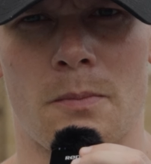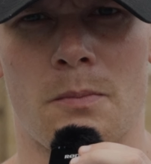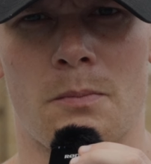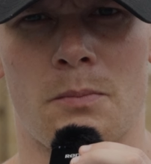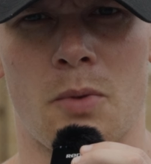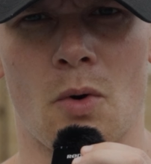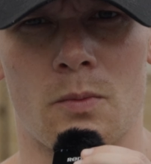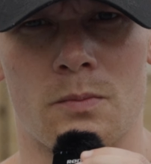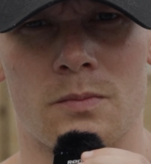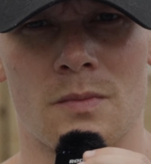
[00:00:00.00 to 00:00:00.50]

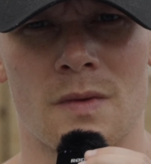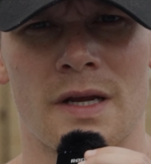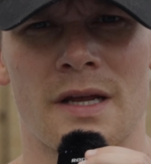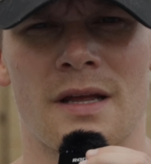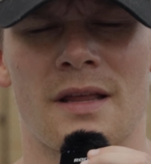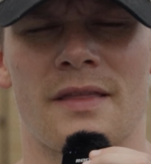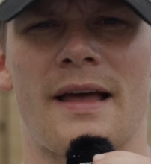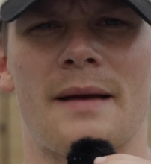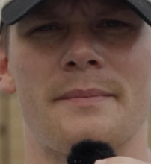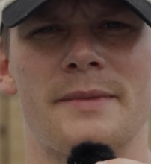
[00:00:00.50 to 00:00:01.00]
boop.
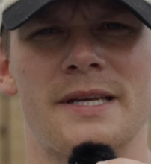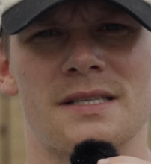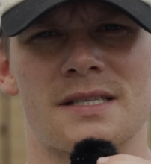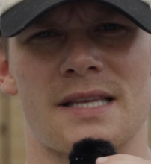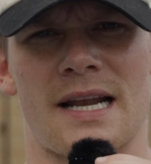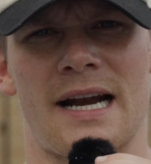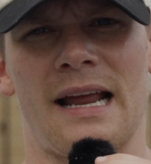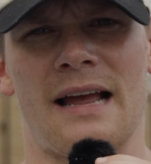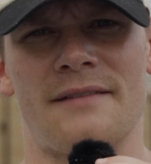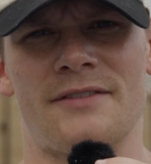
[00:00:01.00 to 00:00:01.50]
That means
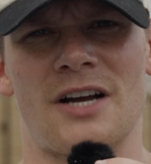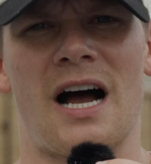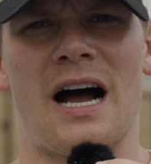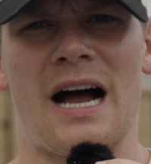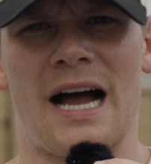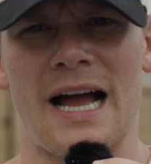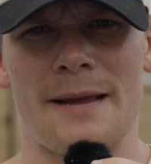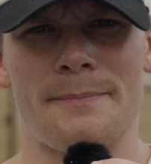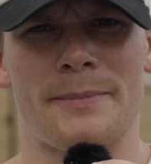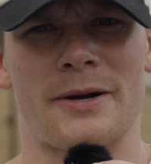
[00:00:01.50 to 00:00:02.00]
that I have a
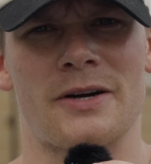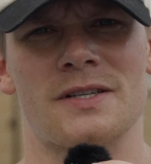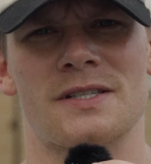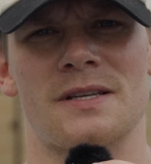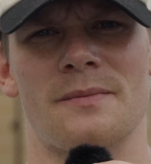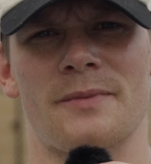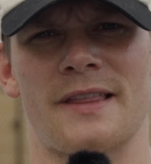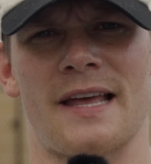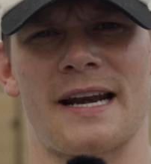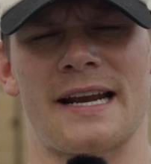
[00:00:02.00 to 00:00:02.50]
high
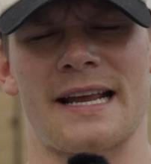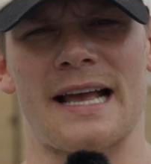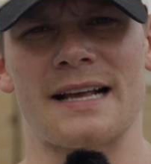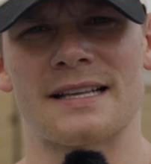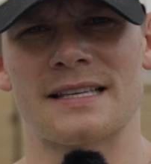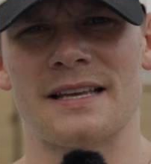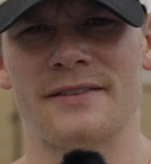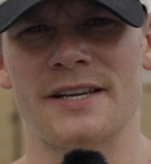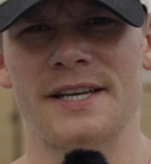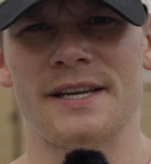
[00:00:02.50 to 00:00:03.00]
parasympathetic
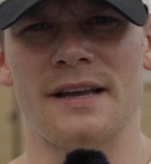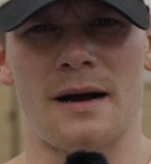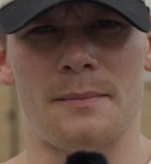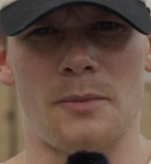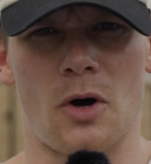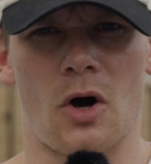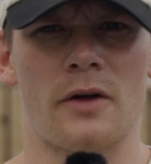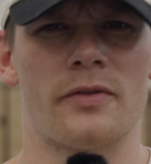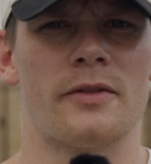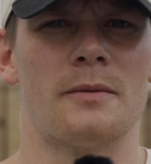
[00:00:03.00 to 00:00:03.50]
activity, I'm
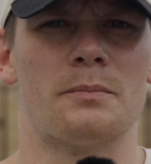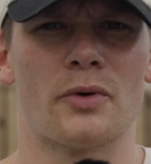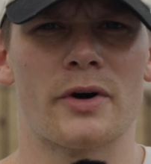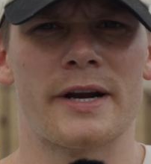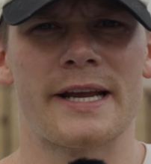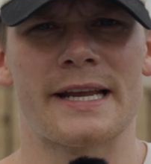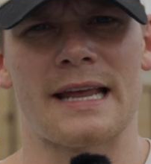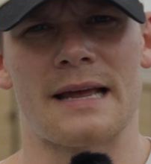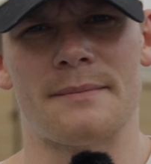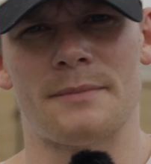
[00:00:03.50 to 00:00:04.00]
on the
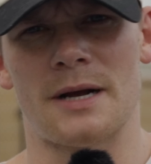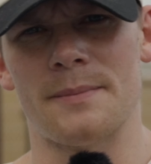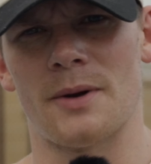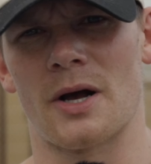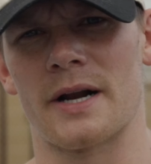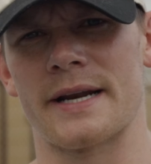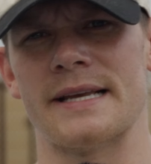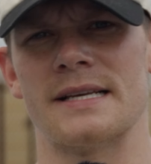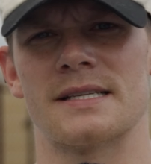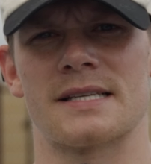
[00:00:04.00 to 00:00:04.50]
brake, and my
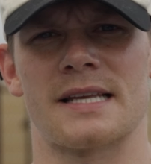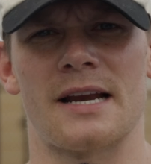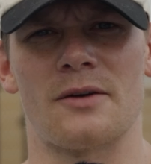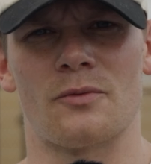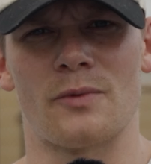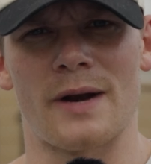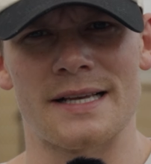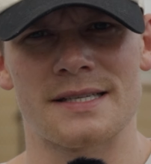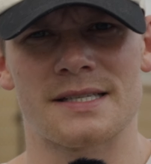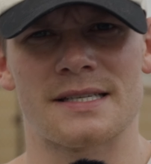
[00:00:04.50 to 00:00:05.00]
body is in a
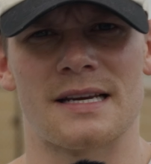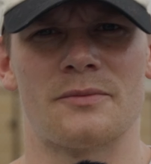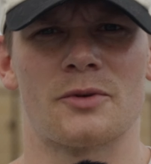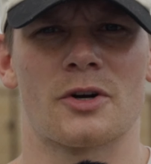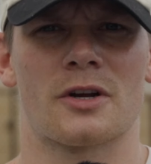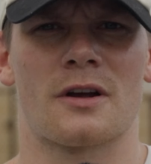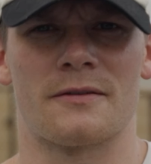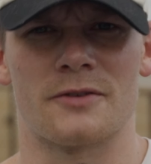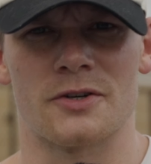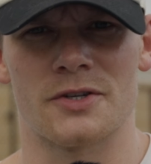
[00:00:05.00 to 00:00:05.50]
rest and
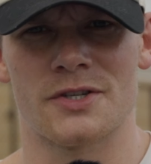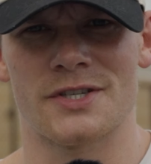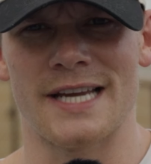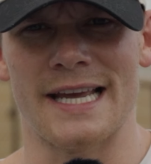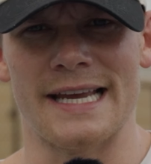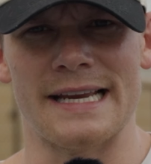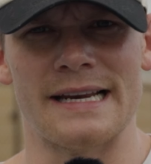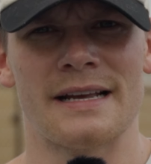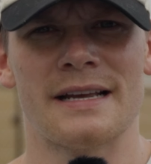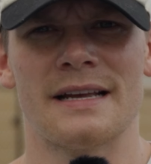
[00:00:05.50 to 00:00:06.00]
recover
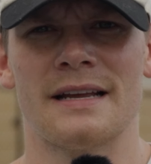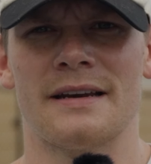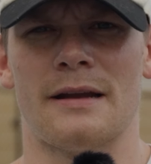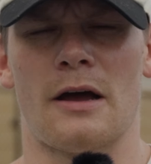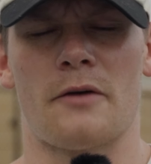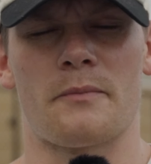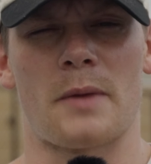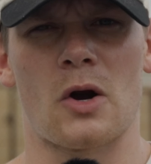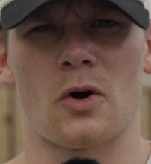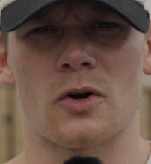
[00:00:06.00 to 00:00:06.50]
state.
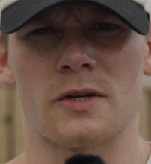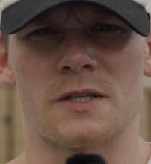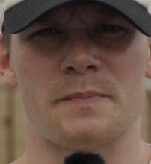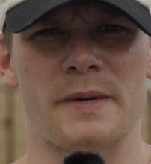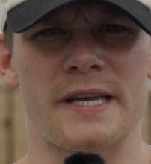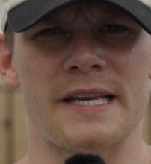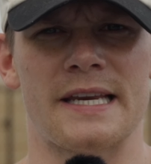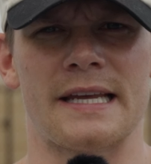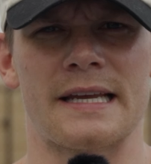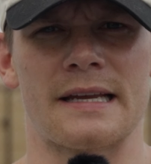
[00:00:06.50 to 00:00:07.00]
Now, my heart's
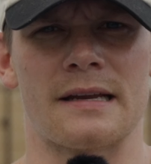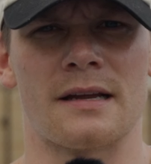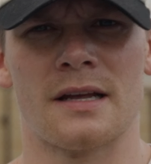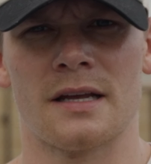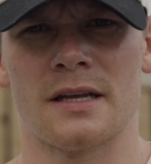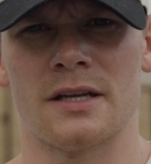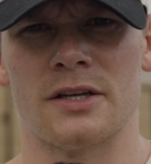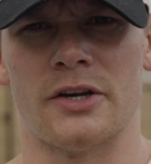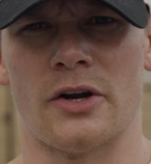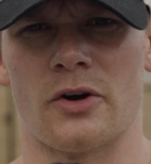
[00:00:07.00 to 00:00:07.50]
beating,
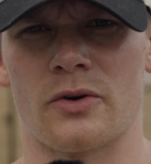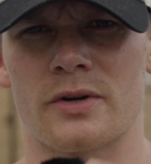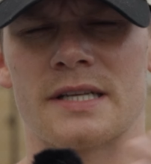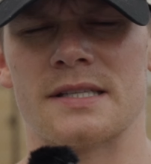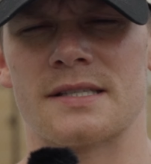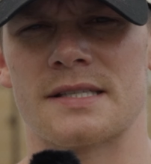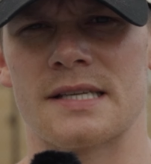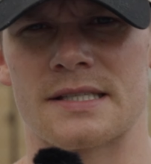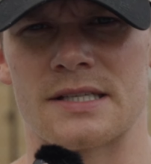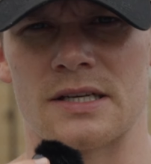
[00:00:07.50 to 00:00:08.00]

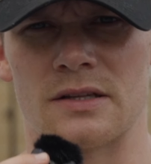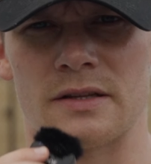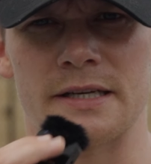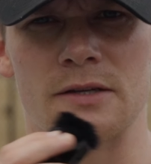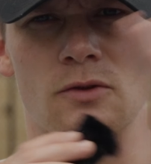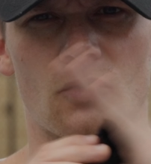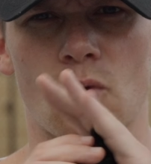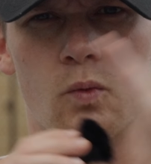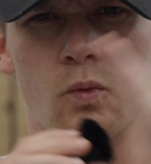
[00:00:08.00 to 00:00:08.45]
consistently.